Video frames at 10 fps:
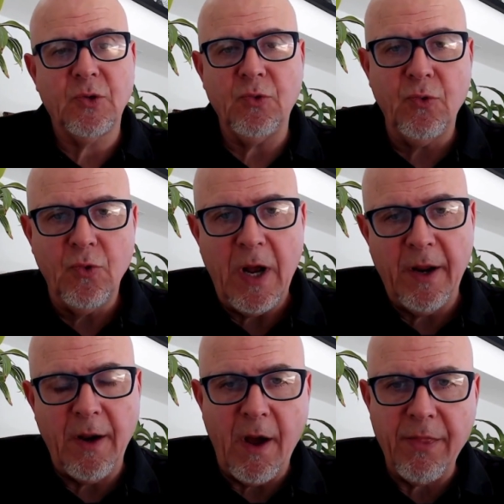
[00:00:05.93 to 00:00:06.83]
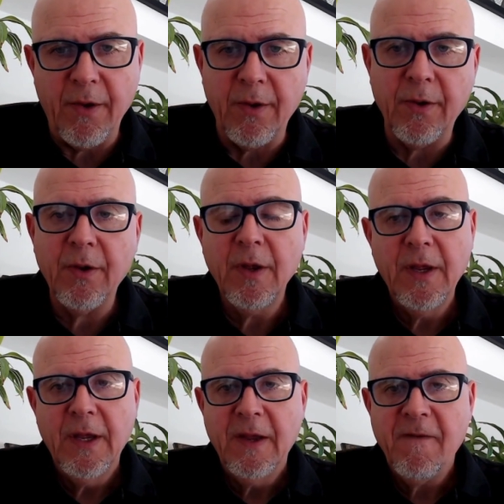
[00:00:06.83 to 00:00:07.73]
to another
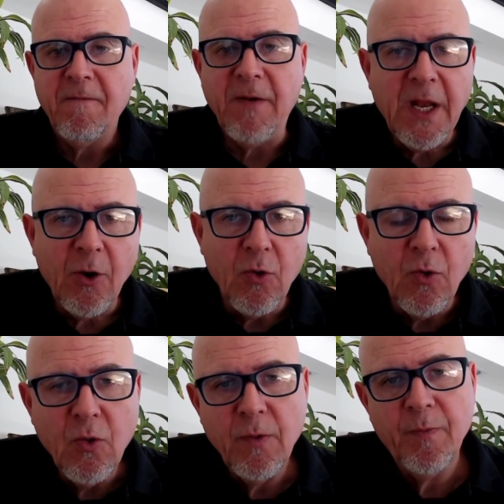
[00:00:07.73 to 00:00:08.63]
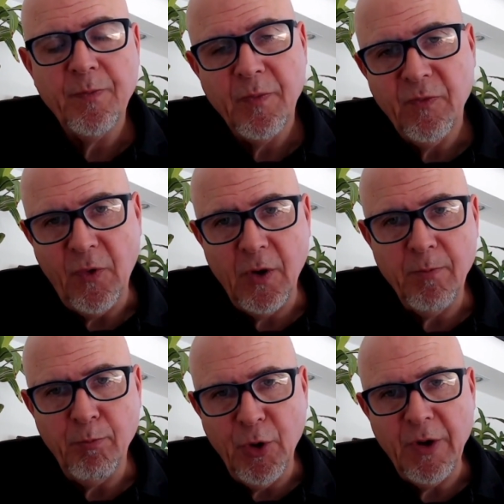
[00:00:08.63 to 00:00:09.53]
video
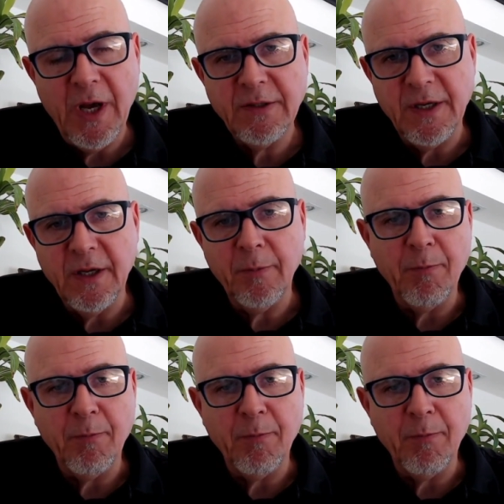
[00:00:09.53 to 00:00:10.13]
from Burnout Help.